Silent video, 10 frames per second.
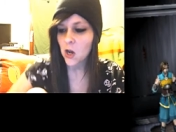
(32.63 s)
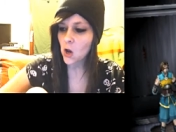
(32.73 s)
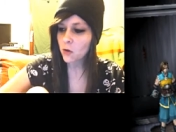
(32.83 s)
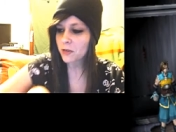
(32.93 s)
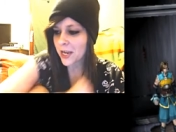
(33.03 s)

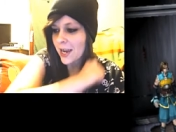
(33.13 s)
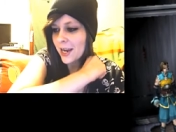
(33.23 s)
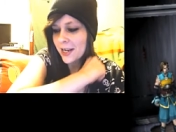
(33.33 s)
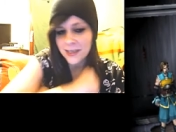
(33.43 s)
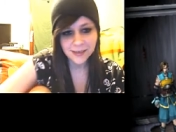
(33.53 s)

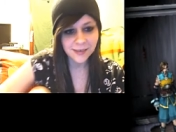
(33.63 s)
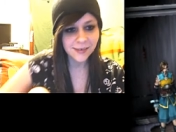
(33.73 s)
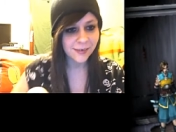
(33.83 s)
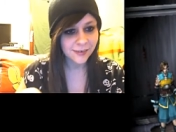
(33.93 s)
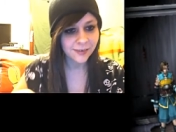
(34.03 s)
Okay.
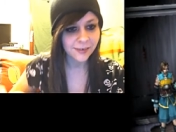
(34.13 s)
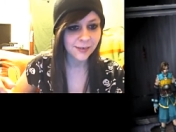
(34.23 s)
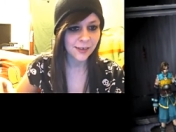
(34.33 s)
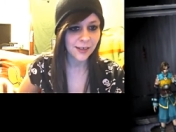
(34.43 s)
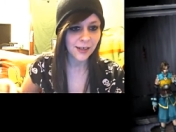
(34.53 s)

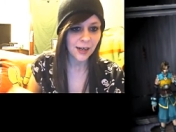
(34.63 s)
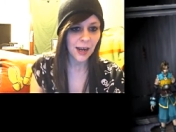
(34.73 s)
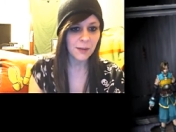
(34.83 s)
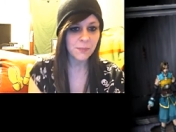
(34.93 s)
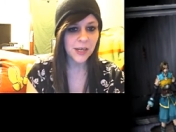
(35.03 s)

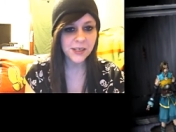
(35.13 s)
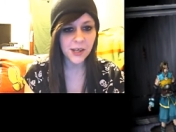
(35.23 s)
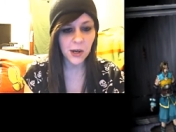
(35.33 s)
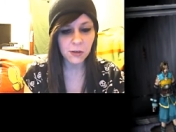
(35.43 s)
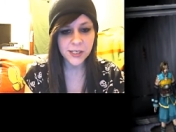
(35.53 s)
I'd better
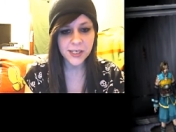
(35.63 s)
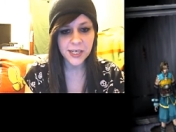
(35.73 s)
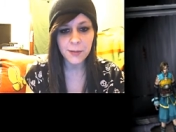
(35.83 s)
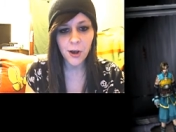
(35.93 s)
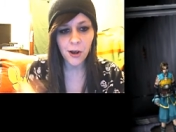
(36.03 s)
go and
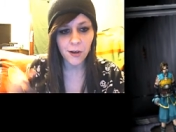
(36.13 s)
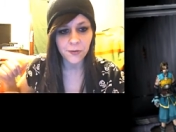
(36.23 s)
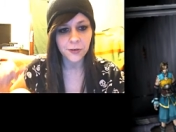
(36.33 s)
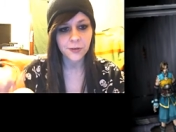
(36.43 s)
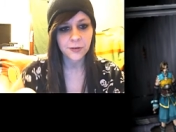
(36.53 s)
see him
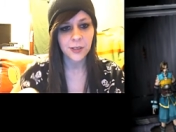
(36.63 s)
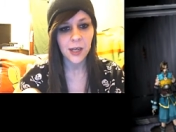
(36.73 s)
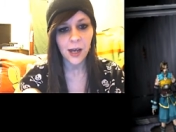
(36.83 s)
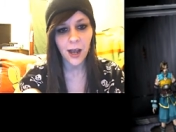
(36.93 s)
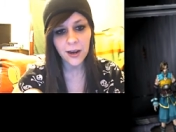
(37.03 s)
off.
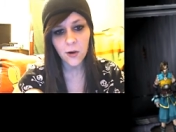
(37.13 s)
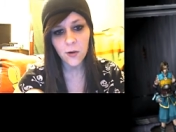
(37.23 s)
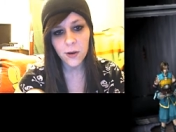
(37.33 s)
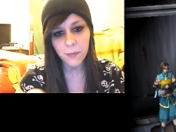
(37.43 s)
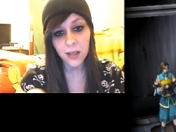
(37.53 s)
I
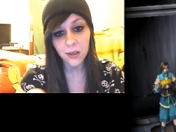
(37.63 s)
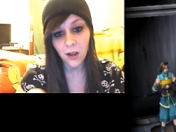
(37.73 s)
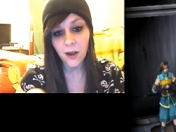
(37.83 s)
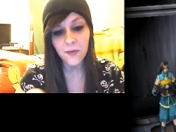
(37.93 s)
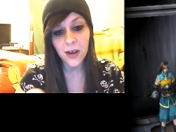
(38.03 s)
owe him my
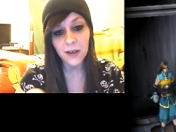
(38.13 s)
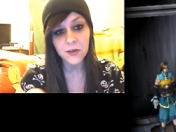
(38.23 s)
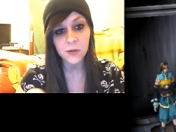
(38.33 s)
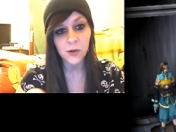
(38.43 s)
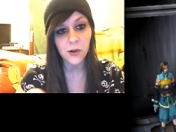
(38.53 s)
life,
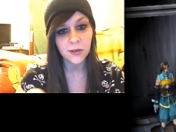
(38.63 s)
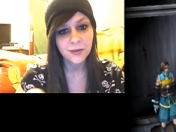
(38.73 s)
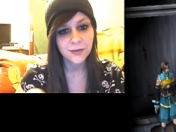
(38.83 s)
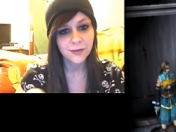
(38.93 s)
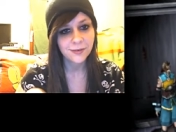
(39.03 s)
after all.
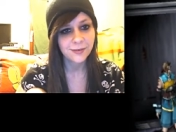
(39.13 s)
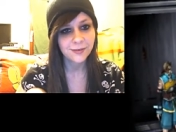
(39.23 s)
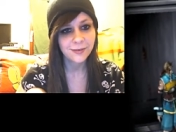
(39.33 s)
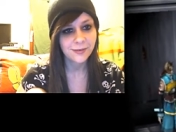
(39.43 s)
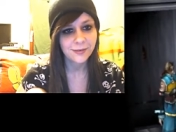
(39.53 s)

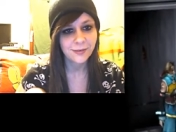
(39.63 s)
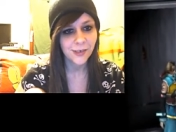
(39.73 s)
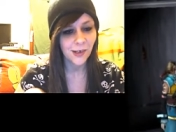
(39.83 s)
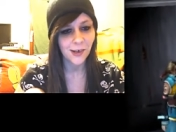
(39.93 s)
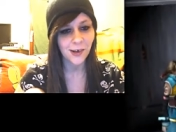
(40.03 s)

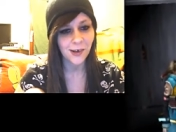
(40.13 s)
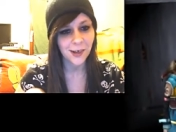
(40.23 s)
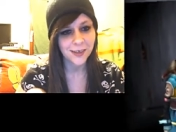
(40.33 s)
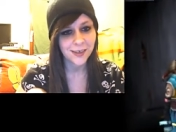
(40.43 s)
Aww.